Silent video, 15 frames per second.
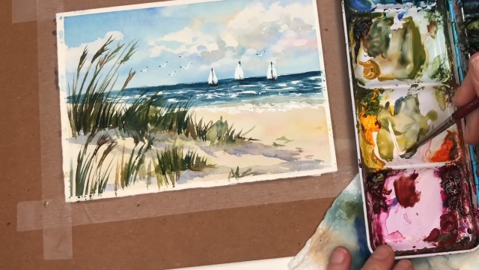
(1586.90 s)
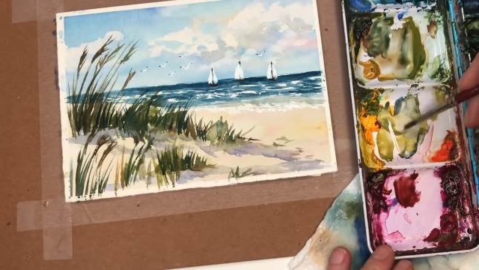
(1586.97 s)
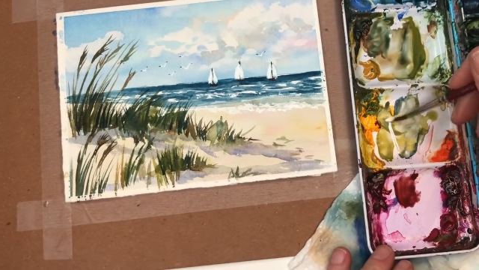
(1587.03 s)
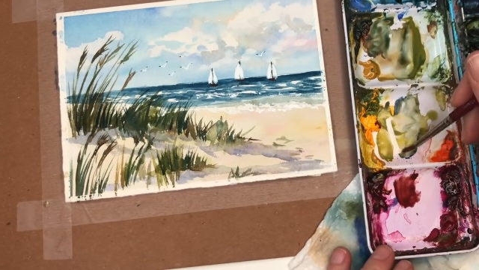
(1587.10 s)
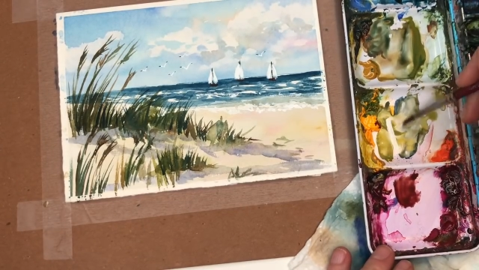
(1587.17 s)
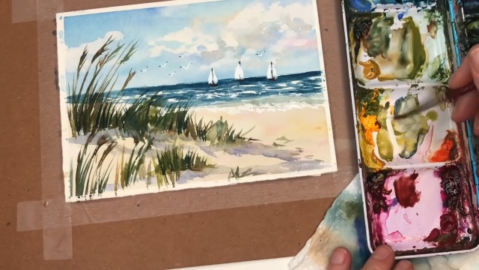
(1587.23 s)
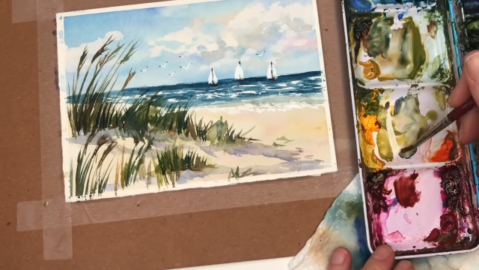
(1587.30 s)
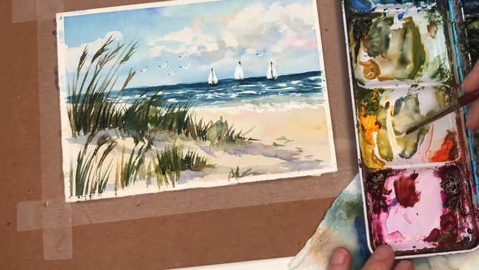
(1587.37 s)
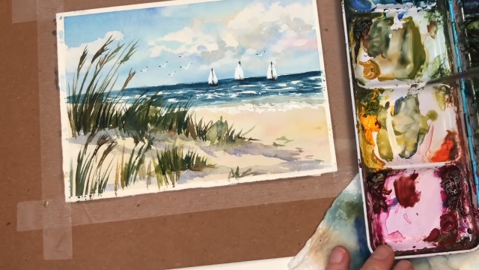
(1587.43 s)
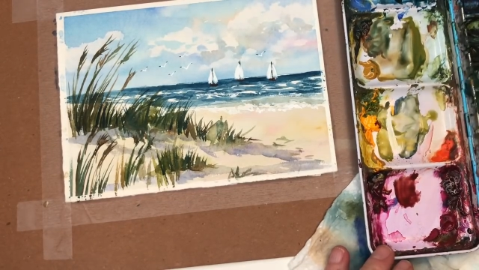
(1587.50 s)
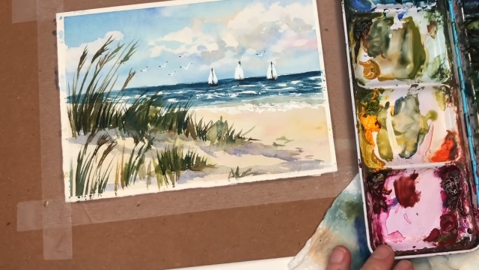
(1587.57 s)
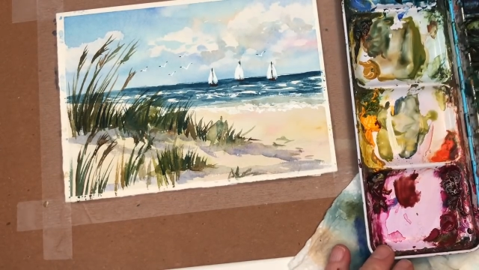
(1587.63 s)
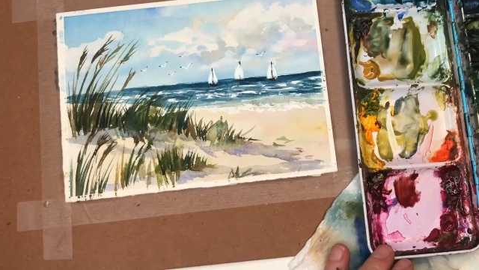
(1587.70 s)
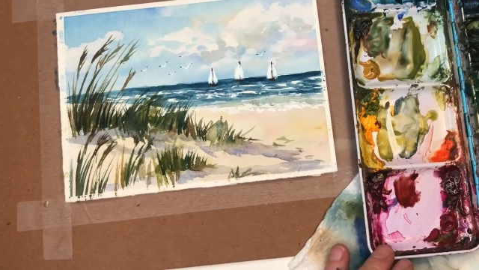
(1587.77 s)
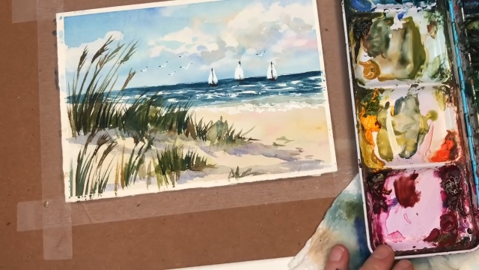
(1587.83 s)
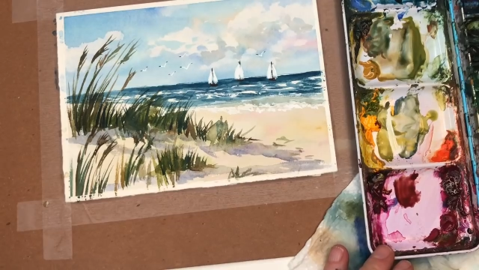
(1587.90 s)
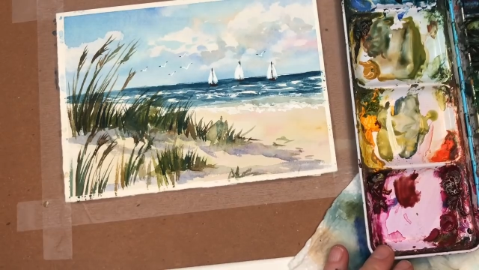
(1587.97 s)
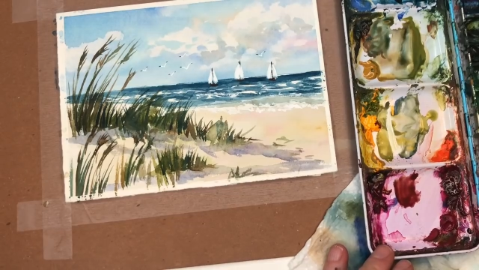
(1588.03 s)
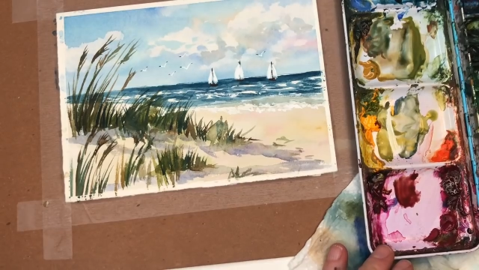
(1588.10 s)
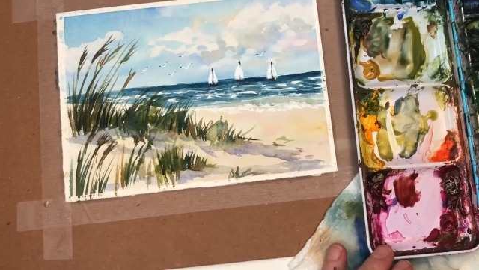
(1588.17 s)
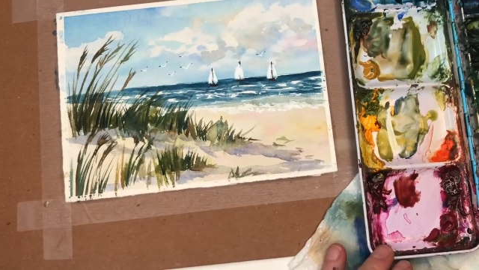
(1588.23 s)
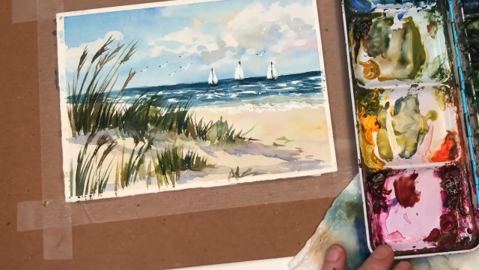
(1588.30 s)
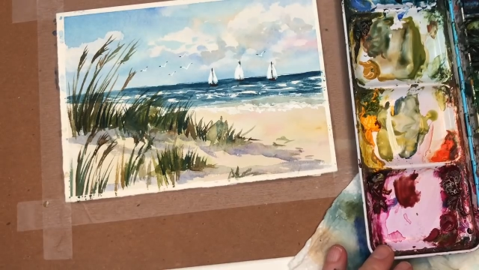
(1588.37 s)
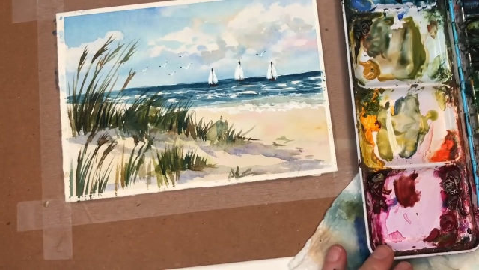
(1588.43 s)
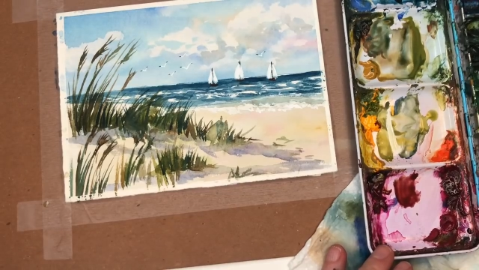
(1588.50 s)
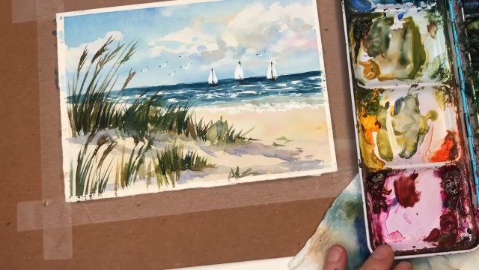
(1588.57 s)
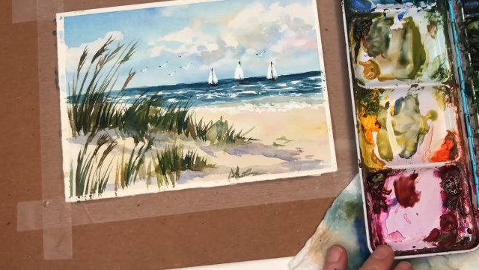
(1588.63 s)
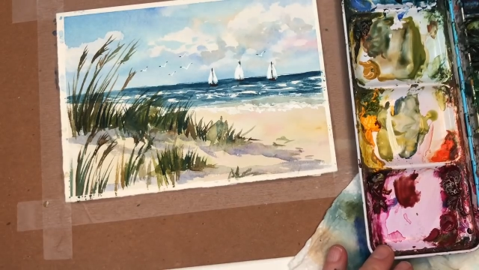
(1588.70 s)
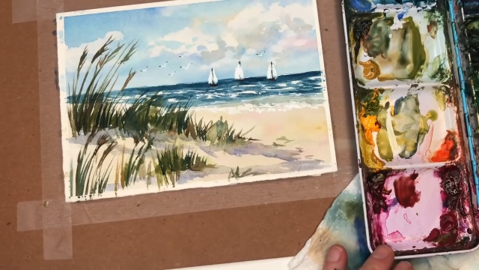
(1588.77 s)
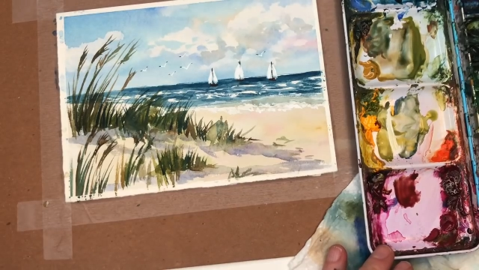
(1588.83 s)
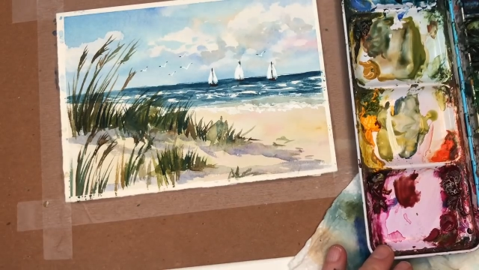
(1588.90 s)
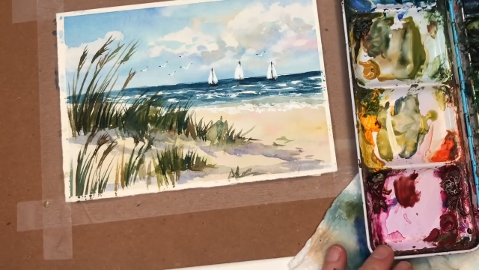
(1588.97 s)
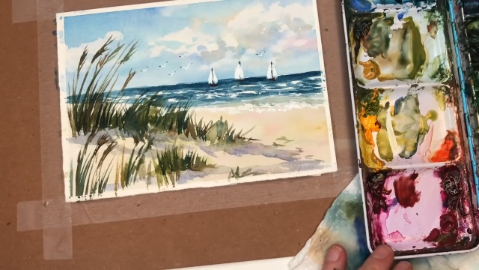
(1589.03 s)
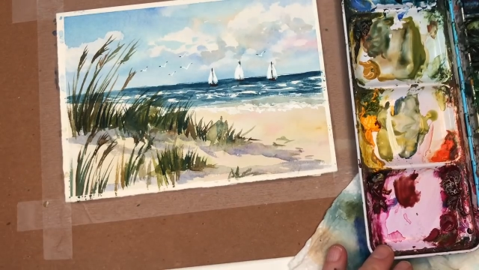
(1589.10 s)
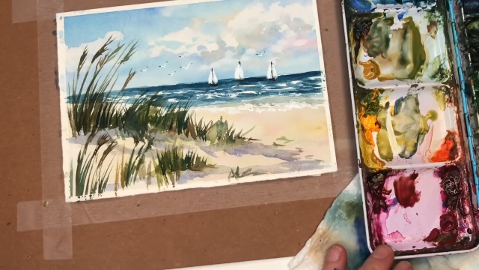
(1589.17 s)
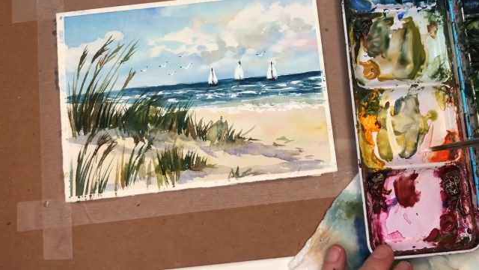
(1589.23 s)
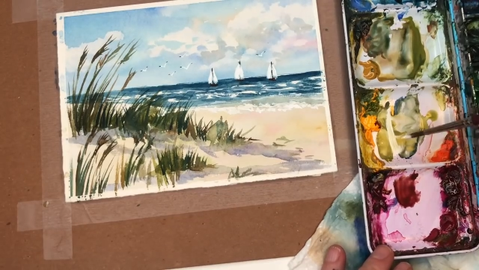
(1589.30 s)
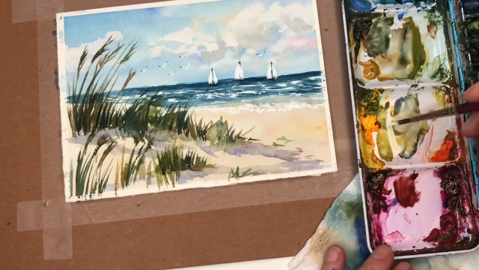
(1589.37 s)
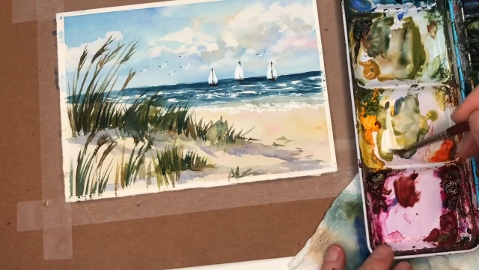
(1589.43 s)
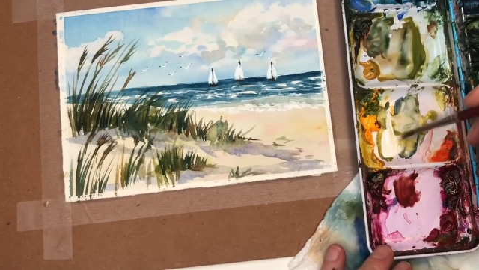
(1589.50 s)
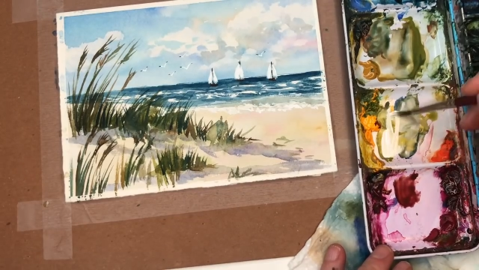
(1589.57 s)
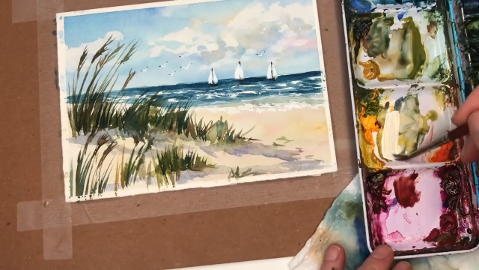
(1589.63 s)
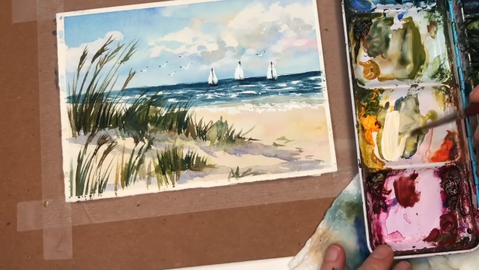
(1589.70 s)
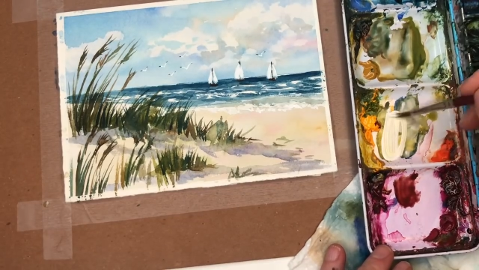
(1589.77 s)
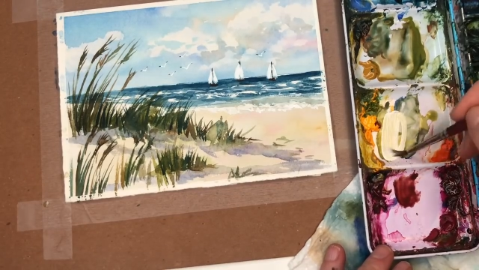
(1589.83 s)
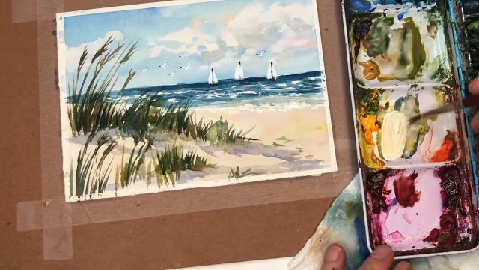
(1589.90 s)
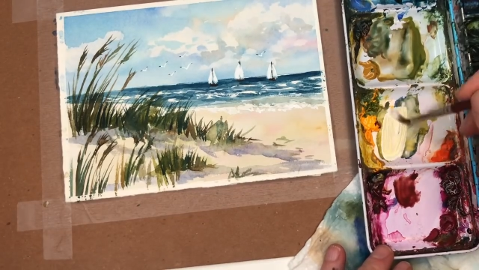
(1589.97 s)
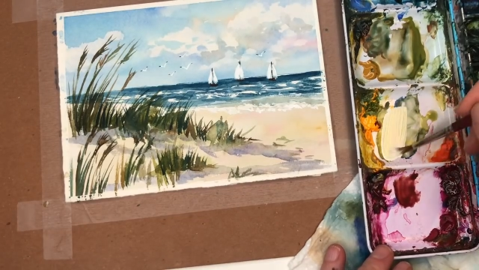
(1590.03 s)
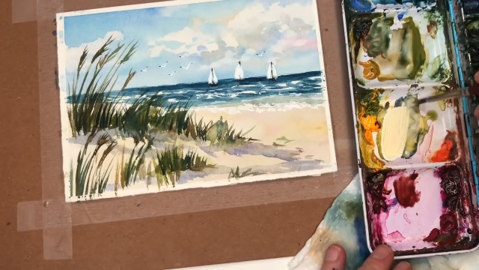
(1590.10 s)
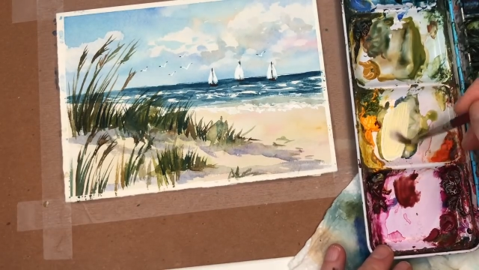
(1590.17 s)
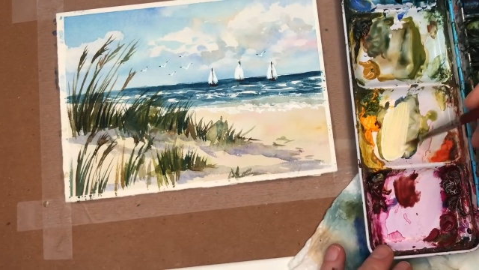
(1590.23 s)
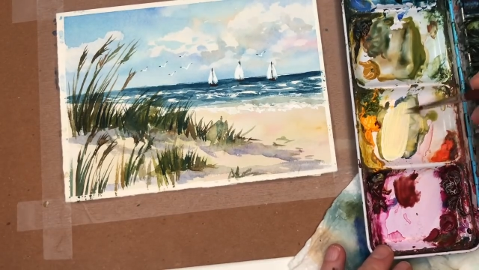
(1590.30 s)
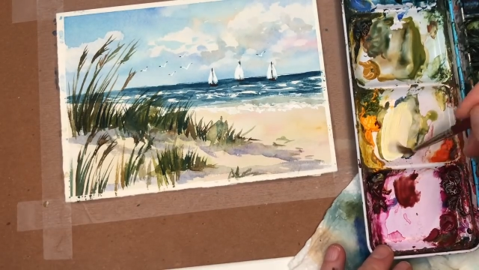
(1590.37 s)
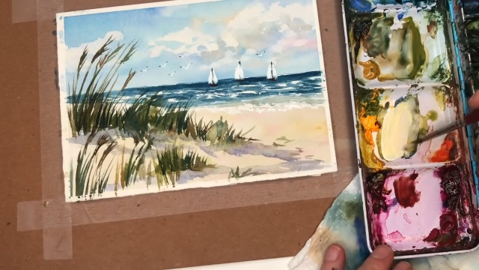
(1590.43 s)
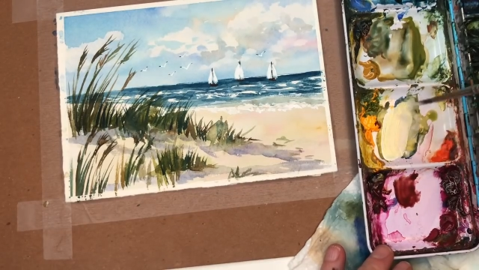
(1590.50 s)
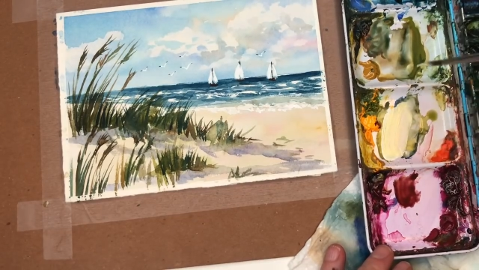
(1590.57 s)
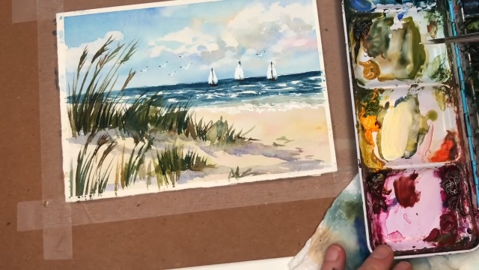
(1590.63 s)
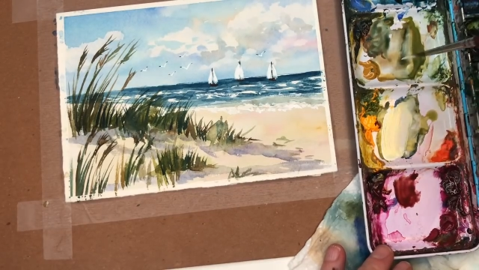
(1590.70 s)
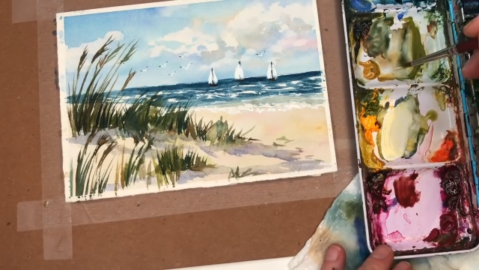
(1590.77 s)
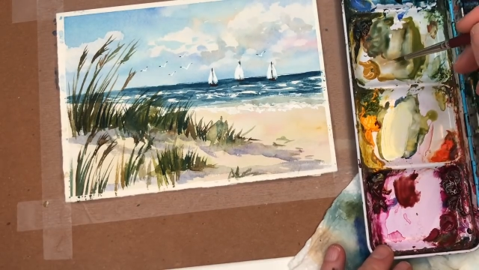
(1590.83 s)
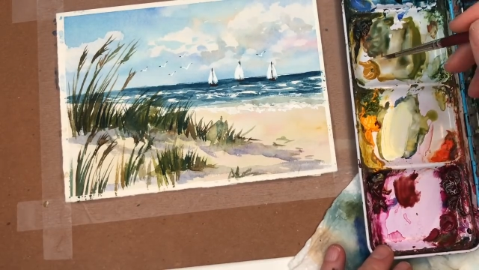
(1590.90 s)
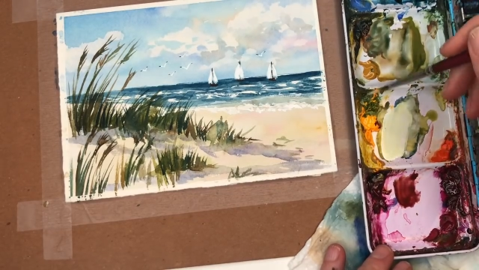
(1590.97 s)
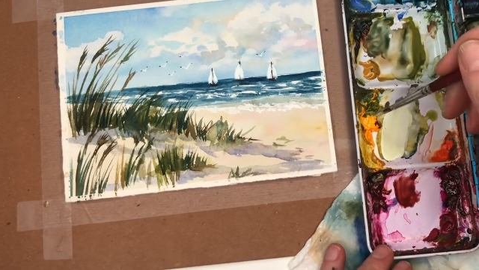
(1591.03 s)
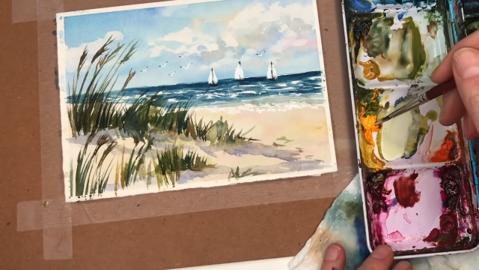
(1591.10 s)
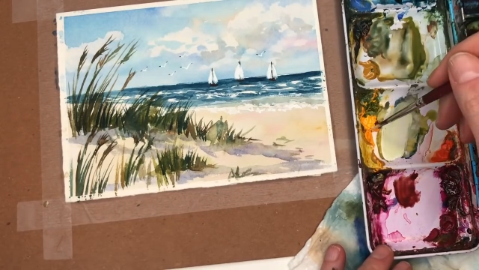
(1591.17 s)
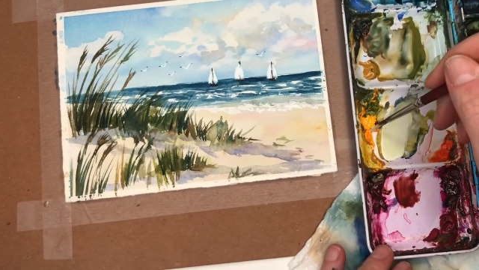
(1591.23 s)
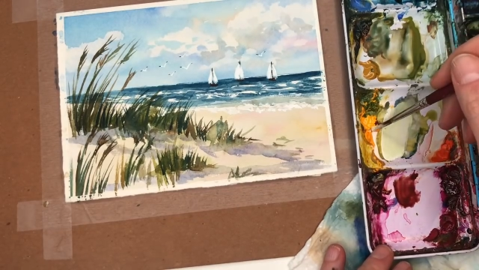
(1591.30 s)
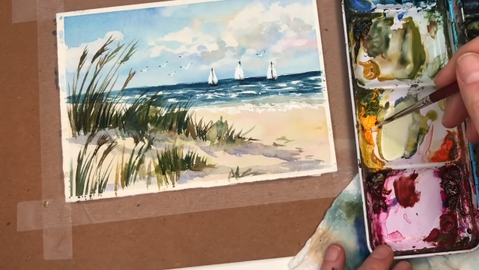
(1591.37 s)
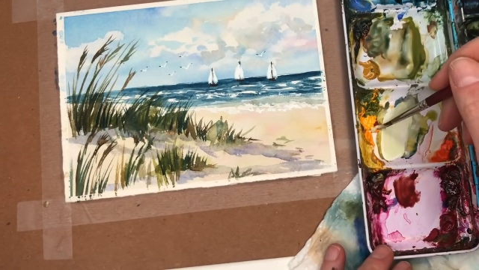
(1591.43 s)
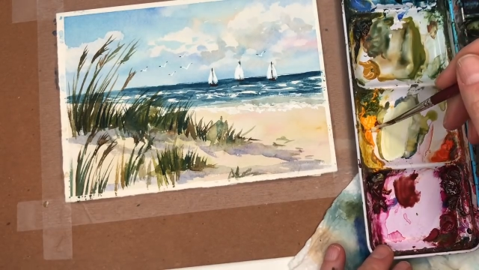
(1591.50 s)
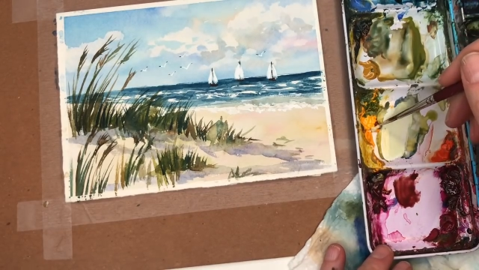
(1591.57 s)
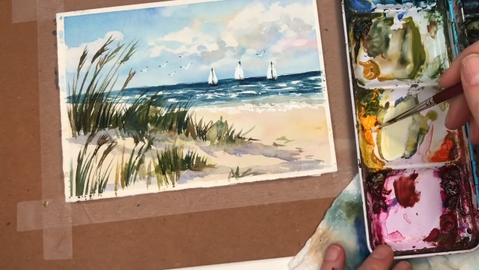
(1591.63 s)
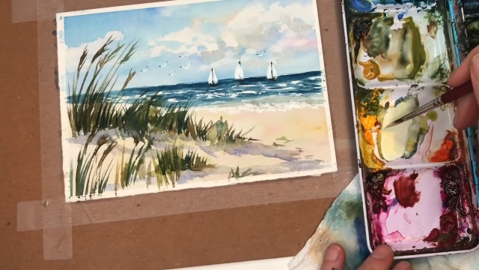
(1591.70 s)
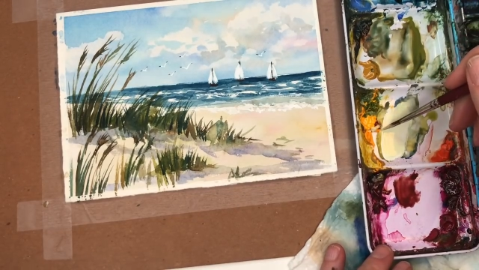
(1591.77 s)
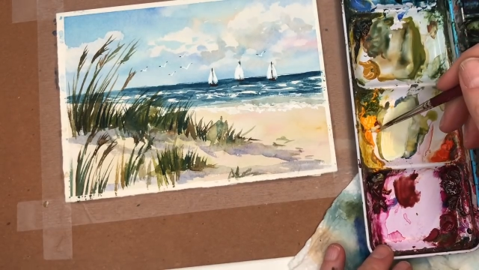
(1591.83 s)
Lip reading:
(no speaker visible)